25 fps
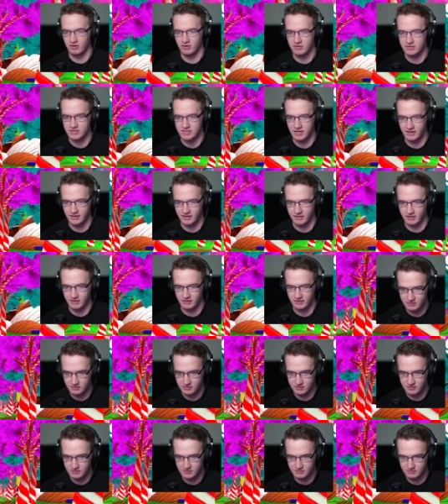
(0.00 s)
goes downhill.
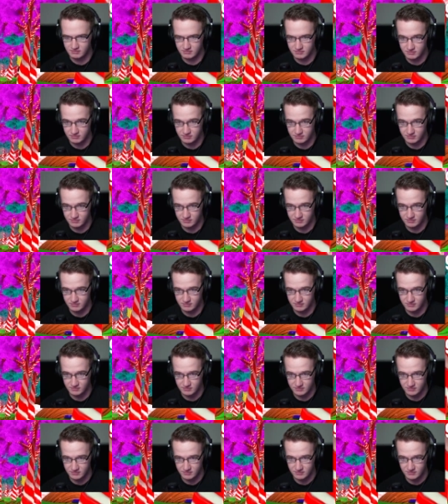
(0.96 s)
Uh,
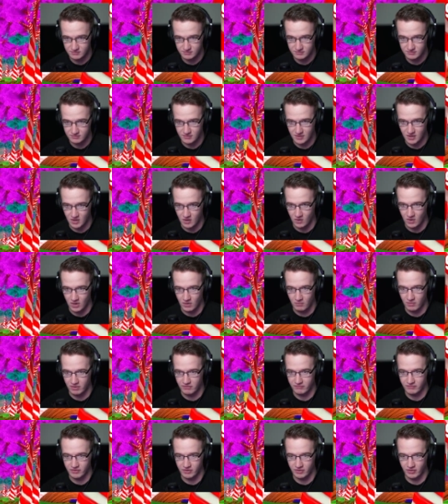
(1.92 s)
bam. Nope. I'm
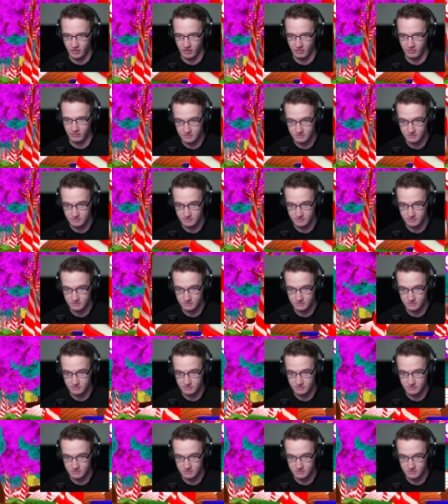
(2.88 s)
waiting for Got you. Got